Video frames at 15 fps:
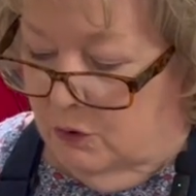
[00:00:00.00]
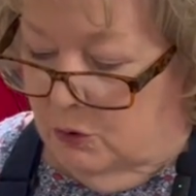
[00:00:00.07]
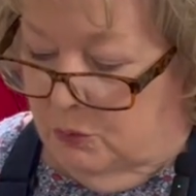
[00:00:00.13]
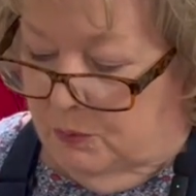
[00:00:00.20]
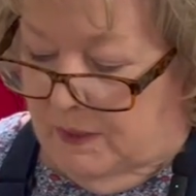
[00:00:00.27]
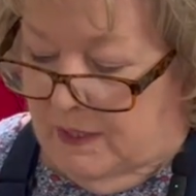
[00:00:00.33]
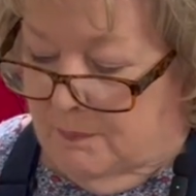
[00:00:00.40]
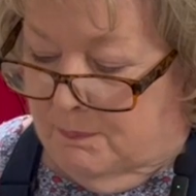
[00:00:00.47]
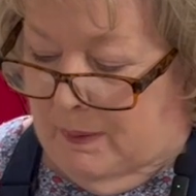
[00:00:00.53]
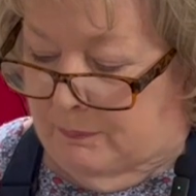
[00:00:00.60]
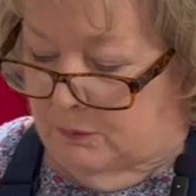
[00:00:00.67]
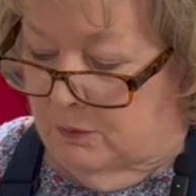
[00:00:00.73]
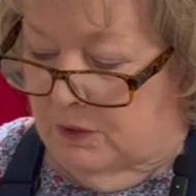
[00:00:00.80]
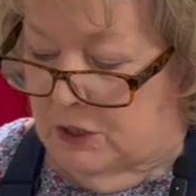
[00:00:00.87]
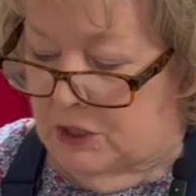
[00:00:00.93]
Greek
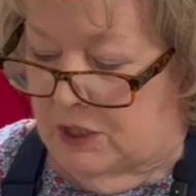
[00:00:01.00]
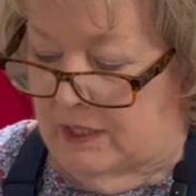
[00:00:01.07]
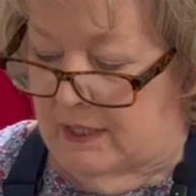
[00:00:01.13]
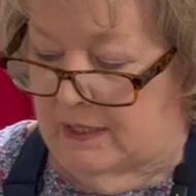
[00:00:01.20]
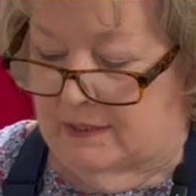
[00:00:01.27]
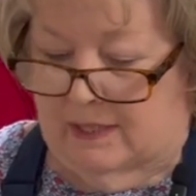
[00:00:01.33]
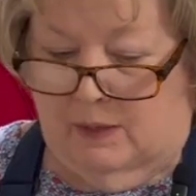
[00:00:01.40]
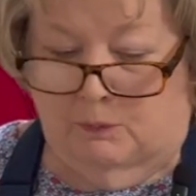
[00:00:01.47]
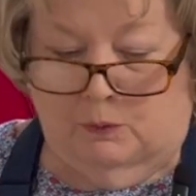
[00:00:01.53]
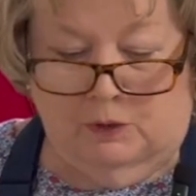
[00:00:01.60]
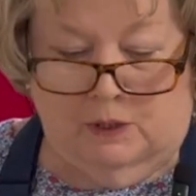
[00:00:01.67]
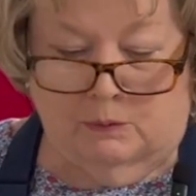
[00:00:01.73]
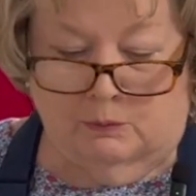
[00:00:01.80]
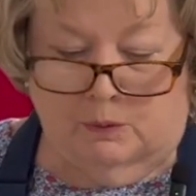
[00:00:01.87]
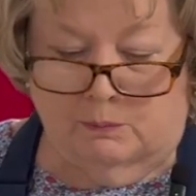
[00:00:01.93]
pepperoncinis, and we're
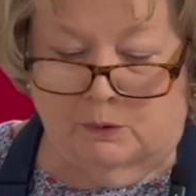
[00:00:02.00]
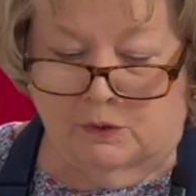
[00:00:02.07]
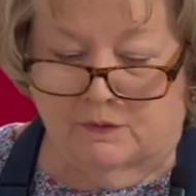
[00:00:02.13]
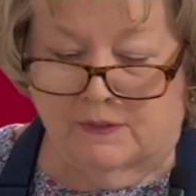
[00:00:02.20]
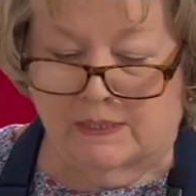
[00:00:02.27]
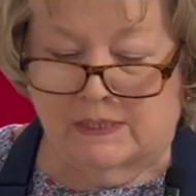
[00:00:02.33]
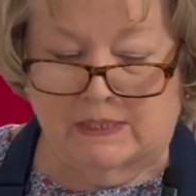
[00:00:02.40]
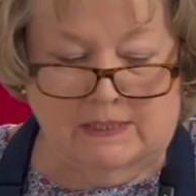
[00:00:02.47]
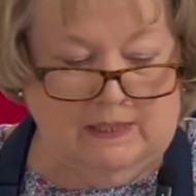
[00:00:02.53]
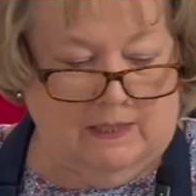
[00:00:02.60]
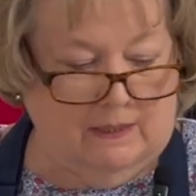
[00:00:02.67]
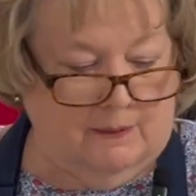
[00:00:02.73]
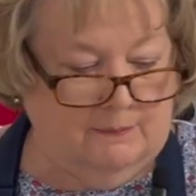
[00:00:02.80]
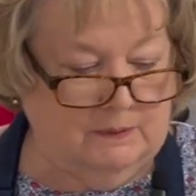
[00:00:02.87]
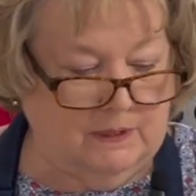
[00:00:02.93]
going to remove the
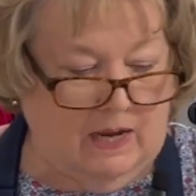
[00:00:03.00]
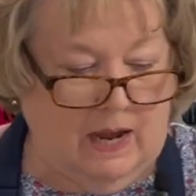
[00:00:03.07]
stems.